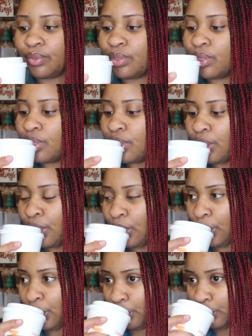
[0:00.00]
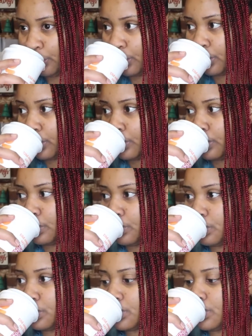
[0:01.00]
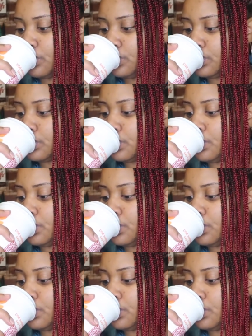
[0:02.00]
Nobody speaks.